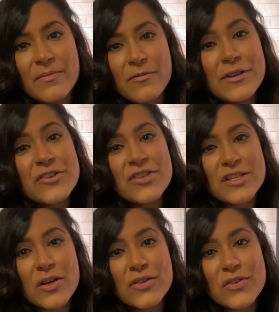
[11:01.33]
Research has
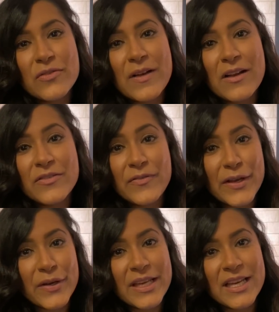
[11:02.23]
also found
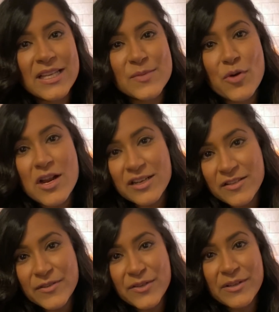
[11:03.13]
various
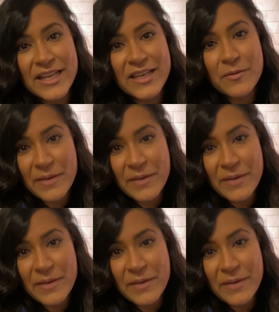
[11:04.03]
productivity-related